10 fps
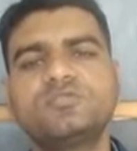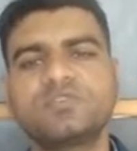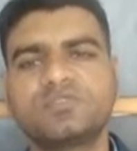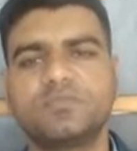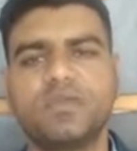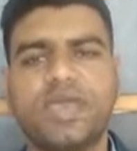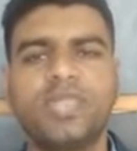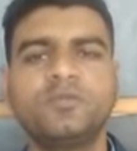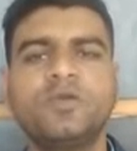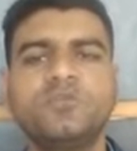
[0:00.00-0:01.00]
system,
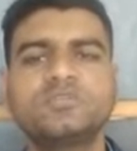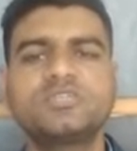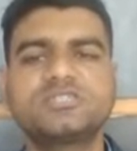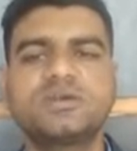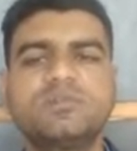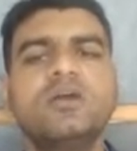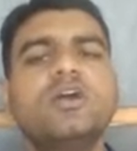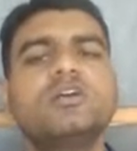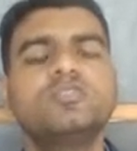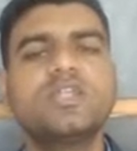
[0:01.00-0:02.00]
adaptive immune system,
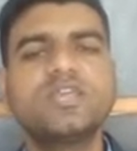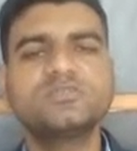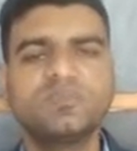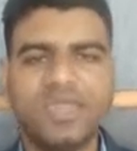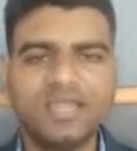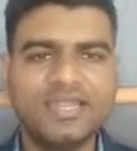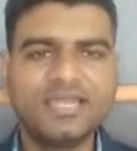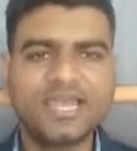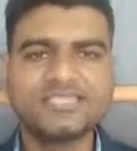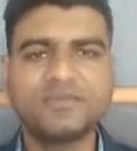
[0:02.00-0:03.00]
so it is mainly
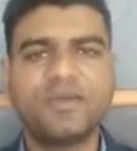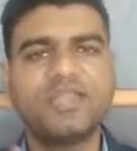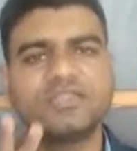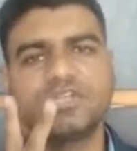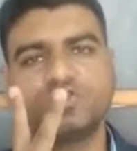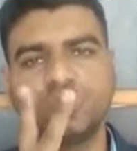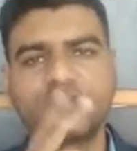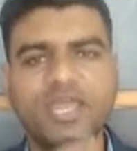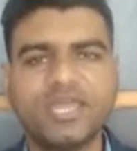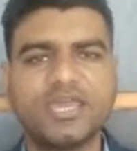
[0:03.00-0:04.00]
classified in the two
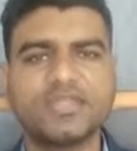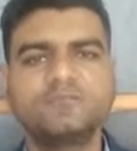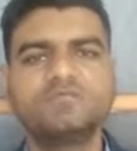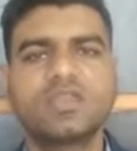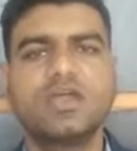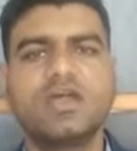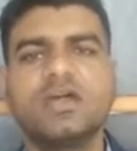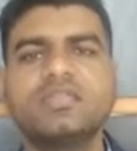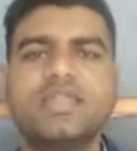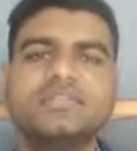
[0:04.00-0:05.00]
categories,
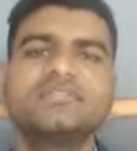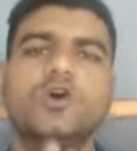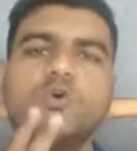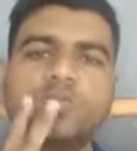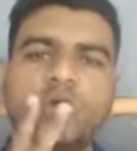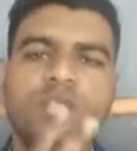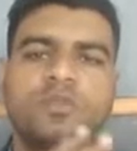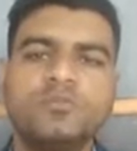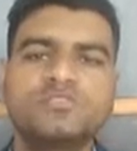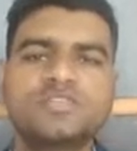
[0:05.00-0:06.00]
that is the humoral
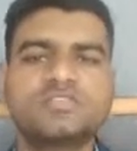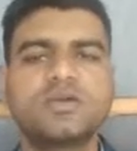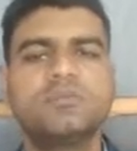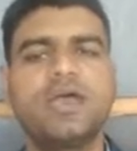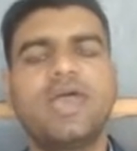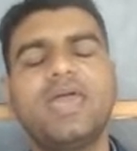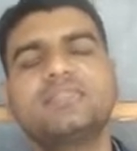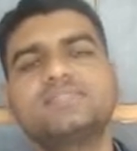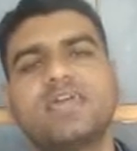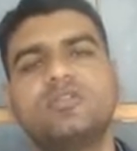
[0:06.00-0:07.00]
immune system and
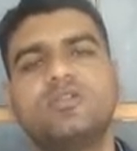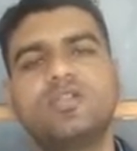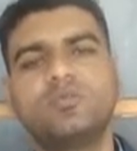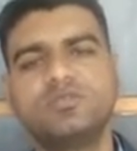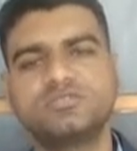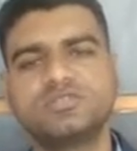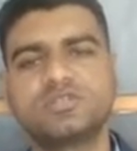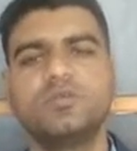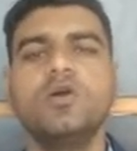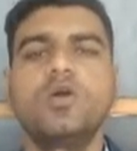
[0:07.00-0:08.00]
cellular immune system.
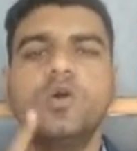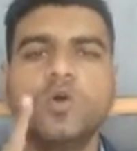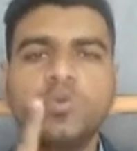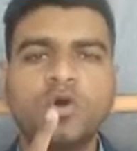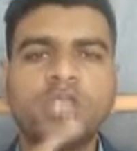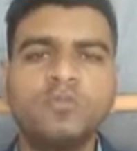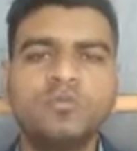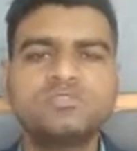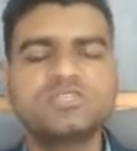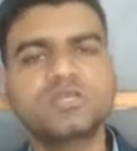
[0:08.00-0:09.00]
Humoral
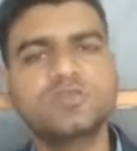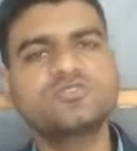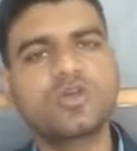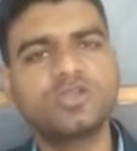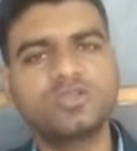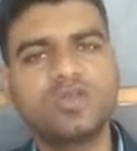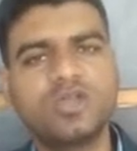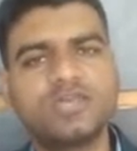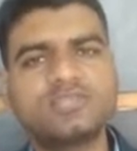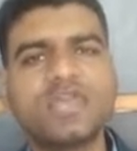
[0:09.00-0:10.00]
immune system is also called
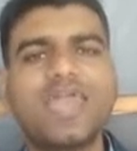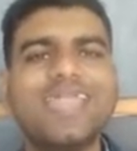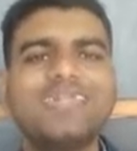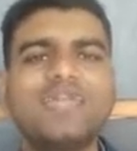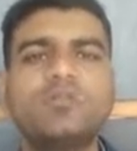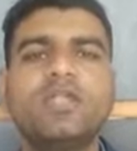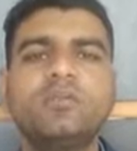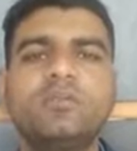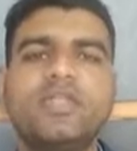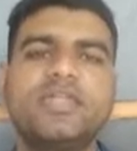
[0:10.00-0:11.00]
as the antibody
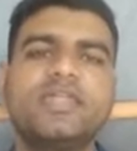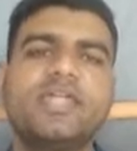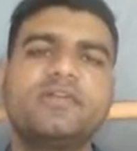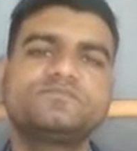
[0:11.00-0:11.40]
mediated